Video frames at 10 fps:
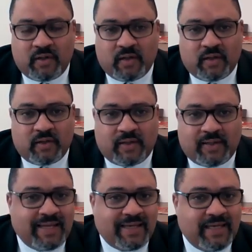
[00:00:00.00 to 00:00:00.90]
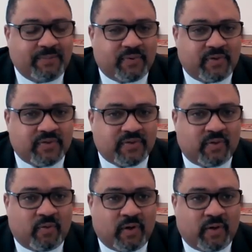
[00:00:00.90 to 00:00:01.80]
the
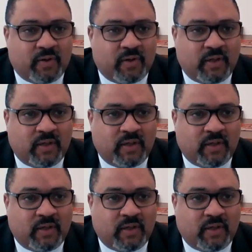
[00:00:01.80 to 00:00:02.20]
gatekeepers on